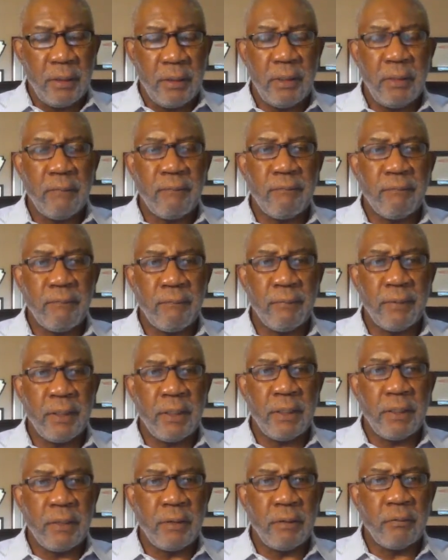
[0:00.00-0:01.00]
if
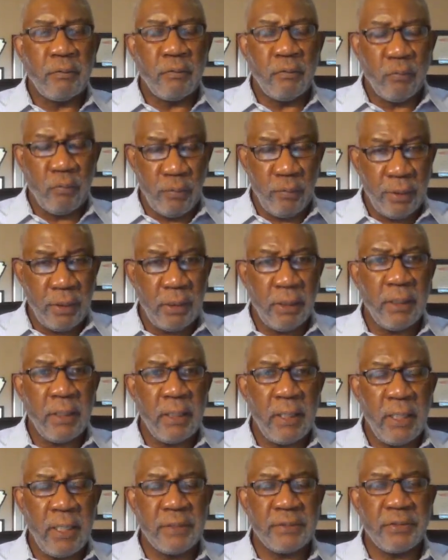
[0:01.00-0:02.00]
we
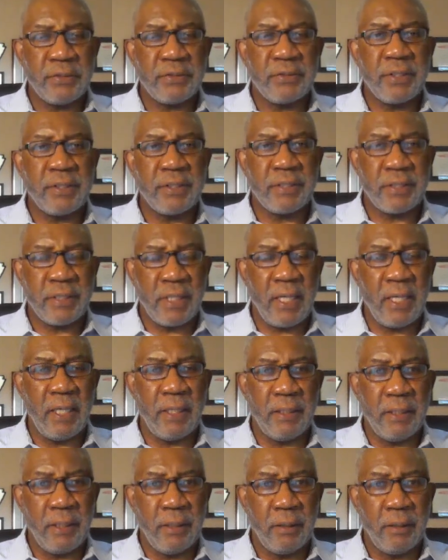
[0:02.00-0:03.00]
really as a
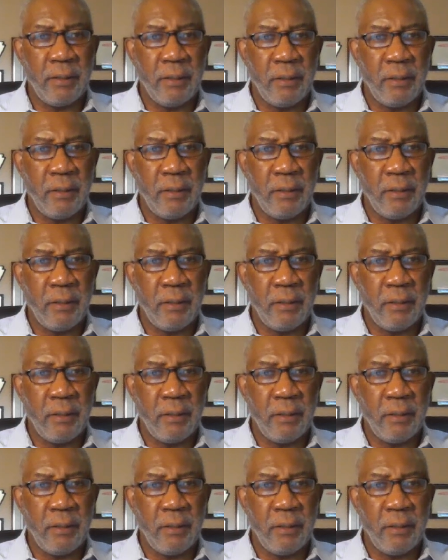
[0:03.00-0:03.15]
society